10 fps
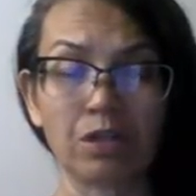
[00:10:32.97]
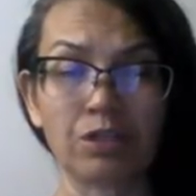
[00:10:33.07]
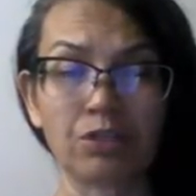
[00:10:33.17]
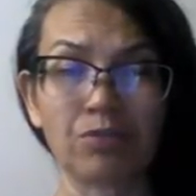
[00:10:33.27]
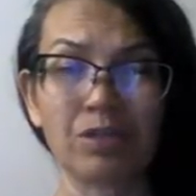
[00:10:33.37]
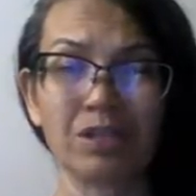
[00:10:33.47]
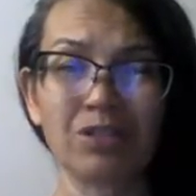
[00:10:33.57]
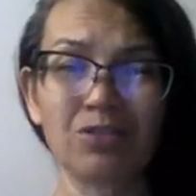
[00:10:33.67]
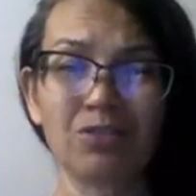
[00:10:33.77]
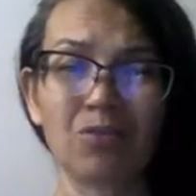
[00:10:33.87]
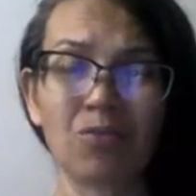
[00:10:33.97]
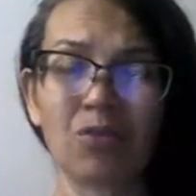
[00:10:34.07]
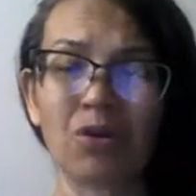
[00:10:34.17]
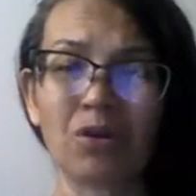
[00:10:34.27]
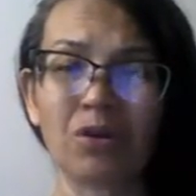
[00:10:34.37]
So these
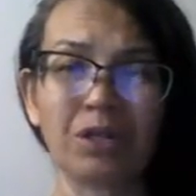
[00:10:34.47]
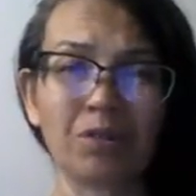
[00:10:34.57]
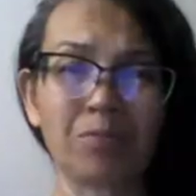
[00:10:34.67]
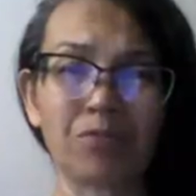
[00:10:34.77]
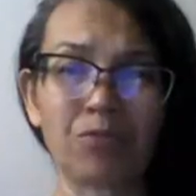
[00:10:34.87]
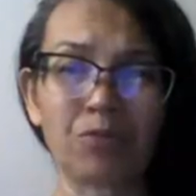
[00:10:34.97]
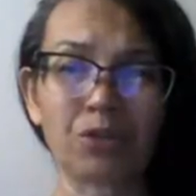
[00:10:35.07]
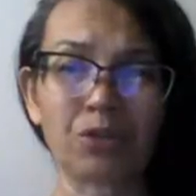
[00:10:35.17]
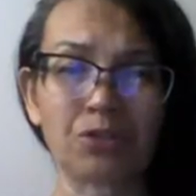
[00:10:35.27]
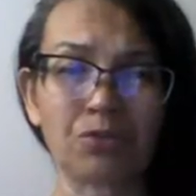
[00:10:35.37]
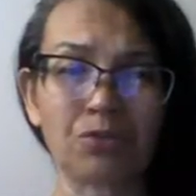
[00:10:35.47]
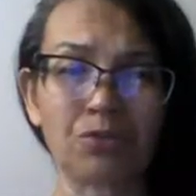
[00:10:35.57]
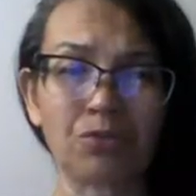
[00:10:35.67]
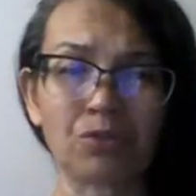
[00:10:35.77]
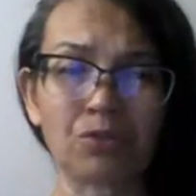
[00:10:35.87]
were on here before
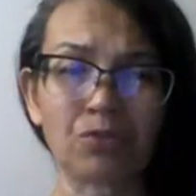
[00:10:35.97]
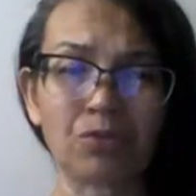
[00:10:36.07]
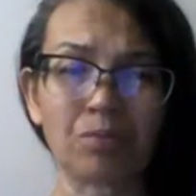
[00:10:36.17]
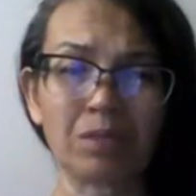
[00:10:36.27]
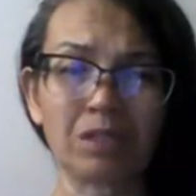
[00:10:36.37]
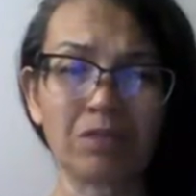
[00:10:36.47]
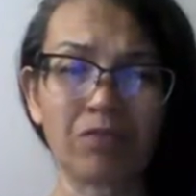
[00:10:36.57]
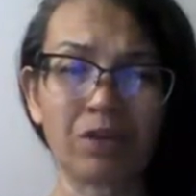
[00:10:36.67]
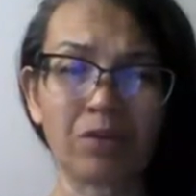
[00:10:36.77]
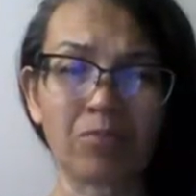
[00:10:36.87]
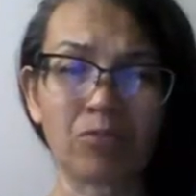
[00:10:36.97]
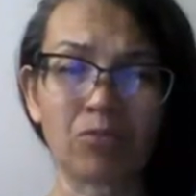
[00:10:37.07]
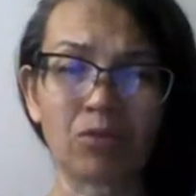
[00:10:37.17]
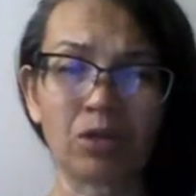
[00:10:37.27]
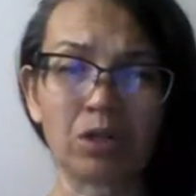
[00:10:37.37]
too, so they must have found
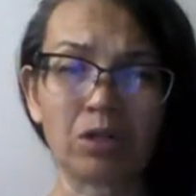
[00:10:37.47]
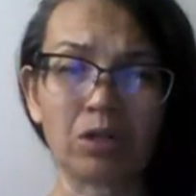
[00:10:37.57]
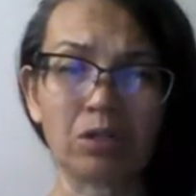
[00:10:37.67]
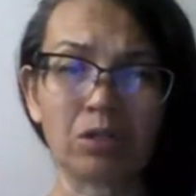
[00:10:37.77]
more